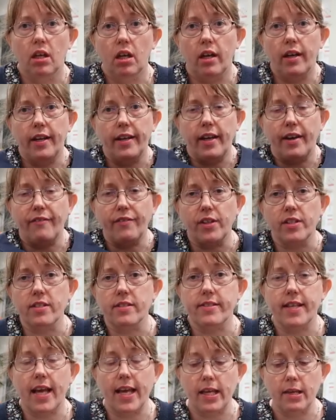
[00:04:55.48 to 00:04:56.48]
And I've got the
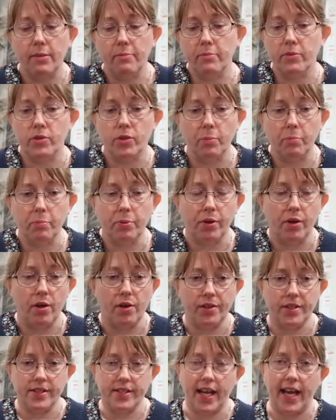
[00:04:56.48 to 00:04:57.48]
same jumper
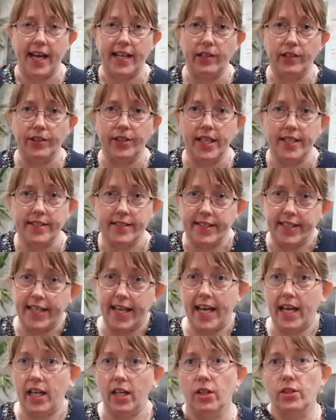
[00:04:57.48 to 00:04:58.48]
on as I had on
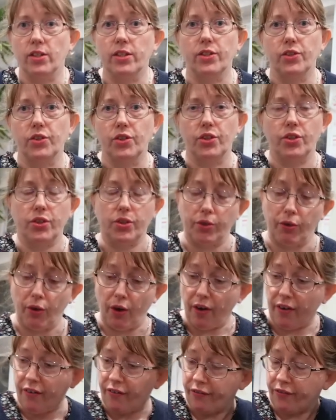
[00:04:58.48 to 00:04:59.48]
yesterday. I look such a
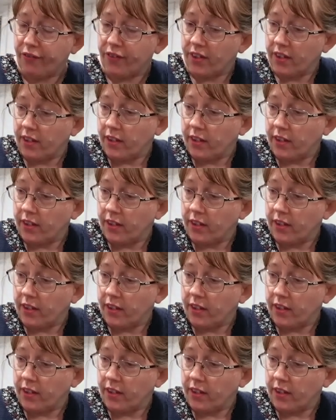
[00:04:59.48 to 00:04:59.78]
scruff.